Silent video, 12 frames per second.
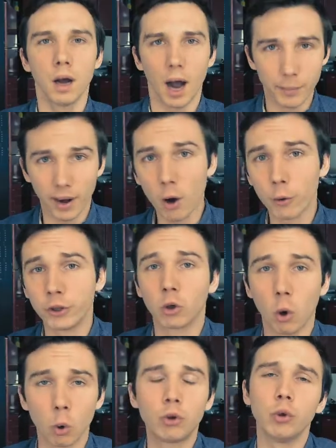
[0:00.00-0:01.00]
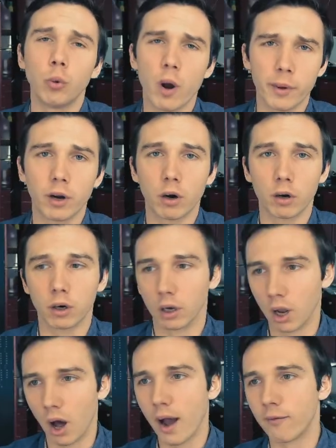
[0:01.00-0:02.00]
I'm now in the GoToWebinar
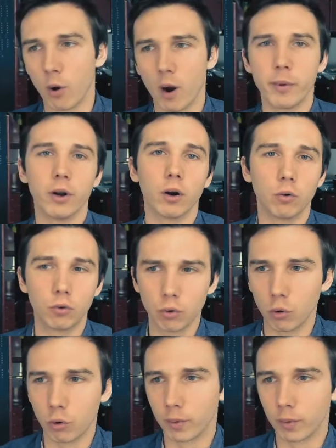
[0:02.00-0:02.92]
live webinar room,